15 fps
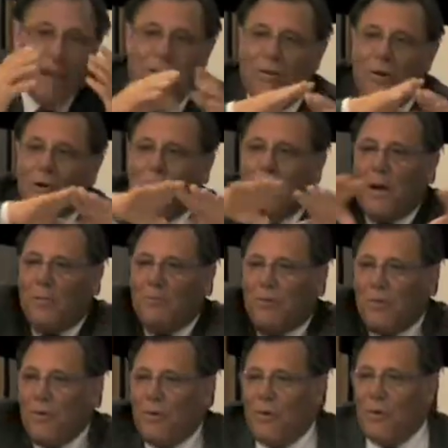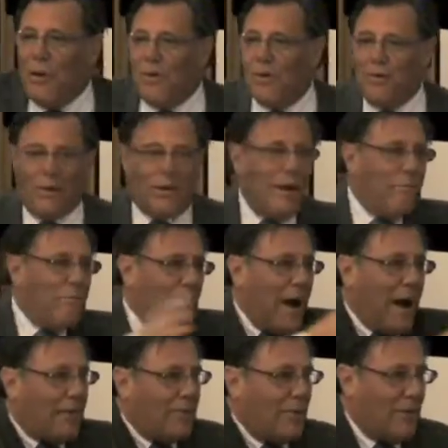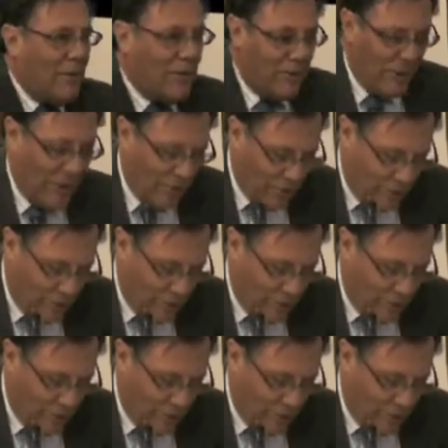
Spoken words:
I'd like to open up to the audience to come back to this,